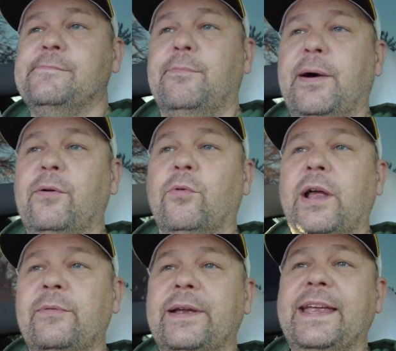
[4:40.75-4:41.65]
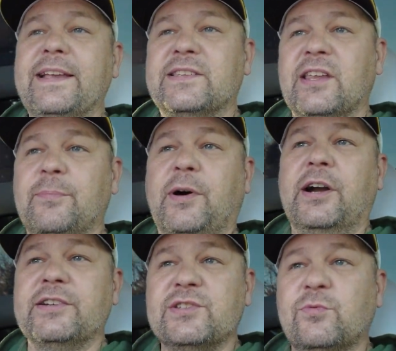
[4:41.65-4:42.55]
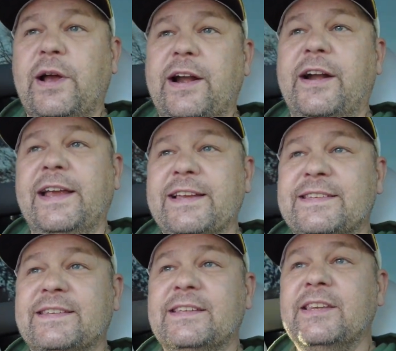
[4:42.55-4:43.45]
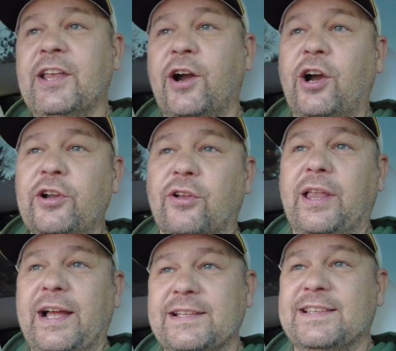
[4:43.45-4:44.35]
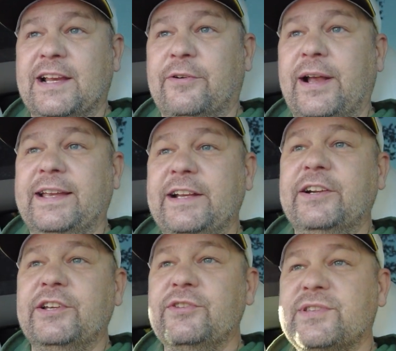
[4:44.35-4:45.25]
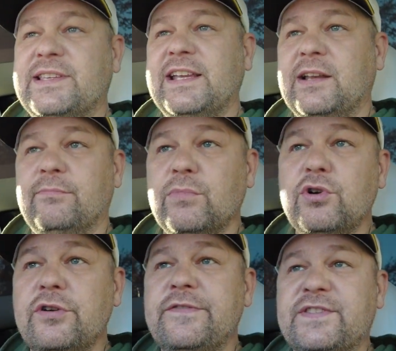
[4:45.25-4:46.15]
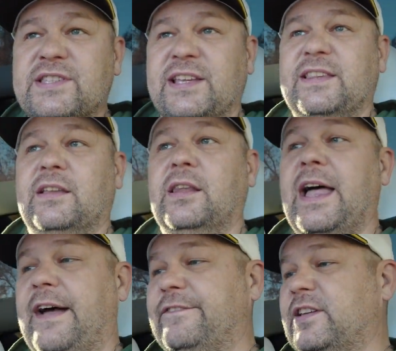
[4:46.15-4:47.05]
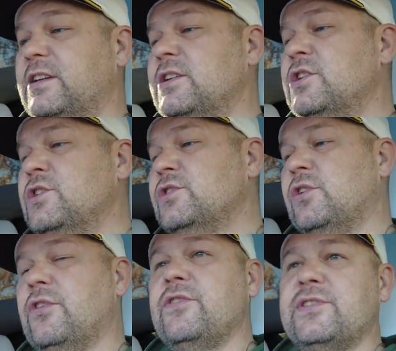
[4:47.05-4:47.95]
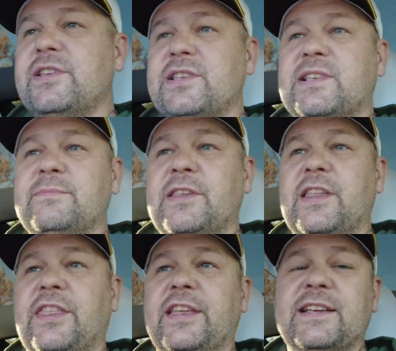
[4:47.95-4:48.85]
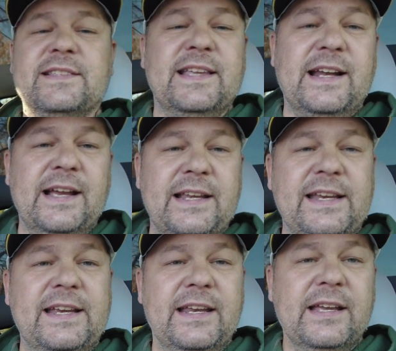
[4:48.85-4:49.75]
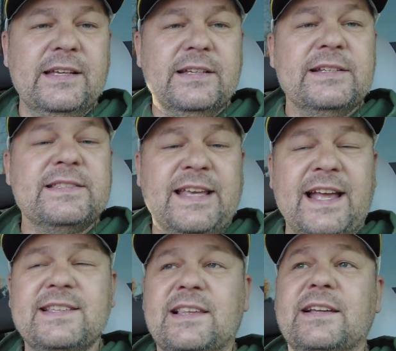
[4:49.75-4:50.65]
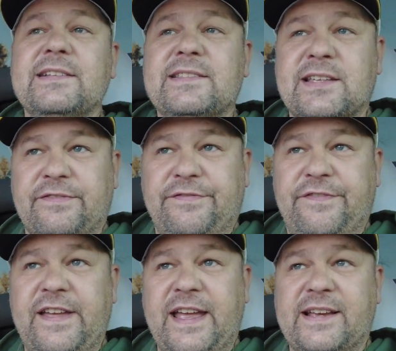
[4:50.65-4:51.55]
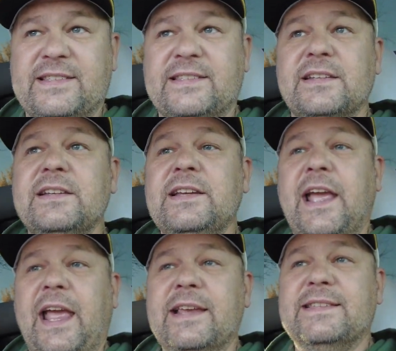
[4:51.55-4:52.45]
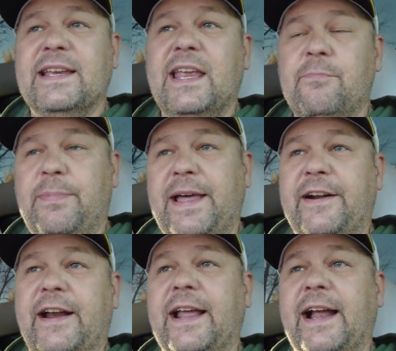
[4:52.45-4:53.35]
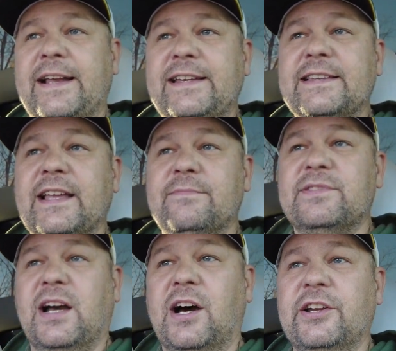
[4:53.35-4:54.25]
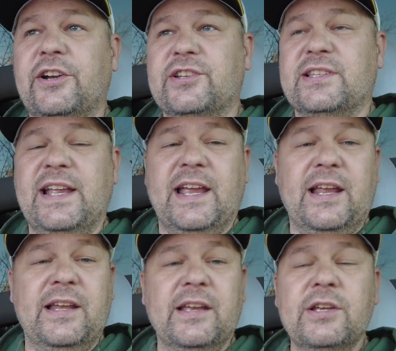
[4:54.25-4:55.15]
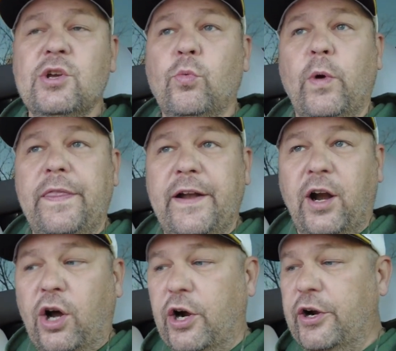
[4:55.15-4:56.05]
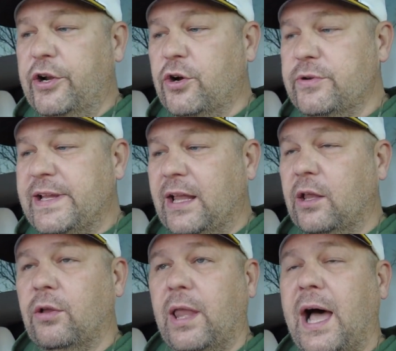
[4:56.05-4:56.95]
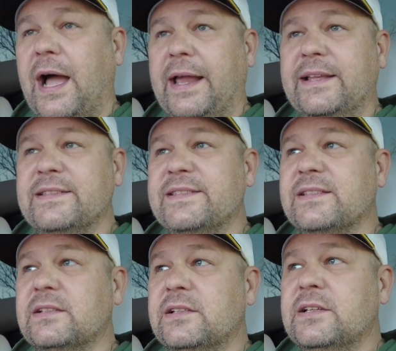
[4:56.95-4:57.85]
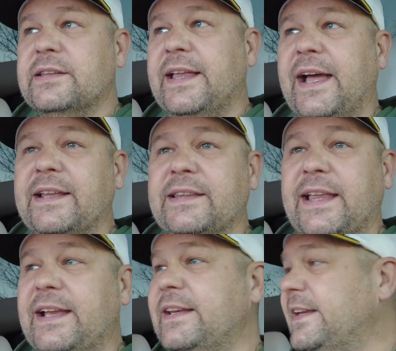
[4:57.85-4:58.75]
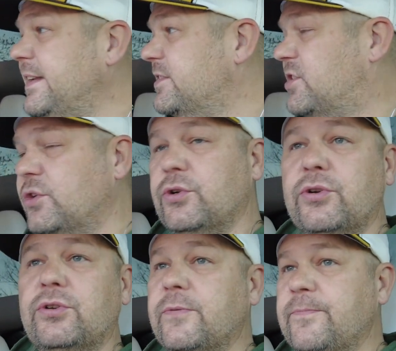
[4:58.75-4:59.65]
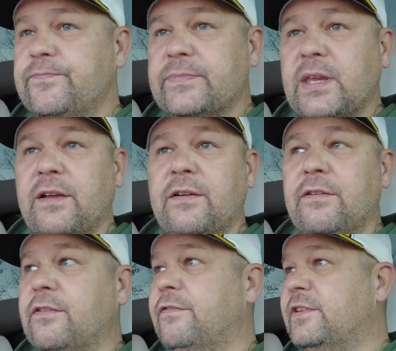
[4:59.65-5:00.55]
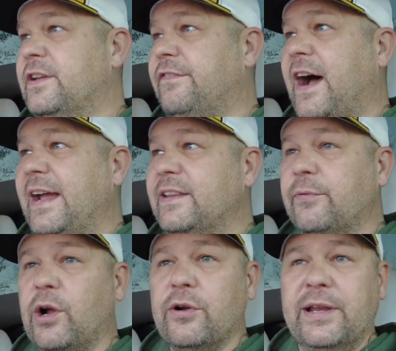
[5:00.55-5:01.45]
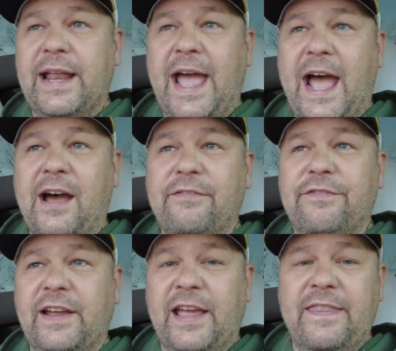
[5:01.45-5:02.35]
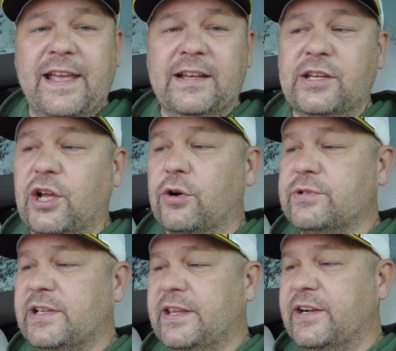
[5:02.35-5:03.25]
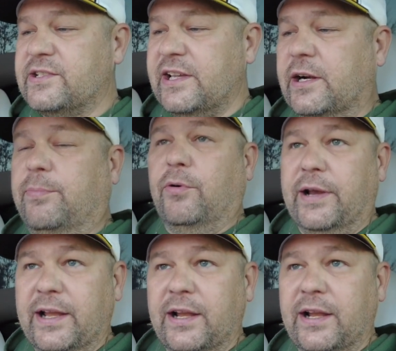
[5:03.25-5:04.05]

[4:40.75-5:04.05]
But when we get to the parts where there are no lines, like right here, you see it moves to the left. So those are some of the things that I need Tesla to fix and to get better at. I need them to understand when there are no yellow lines that they need to divide the road in half, and then go to their center point.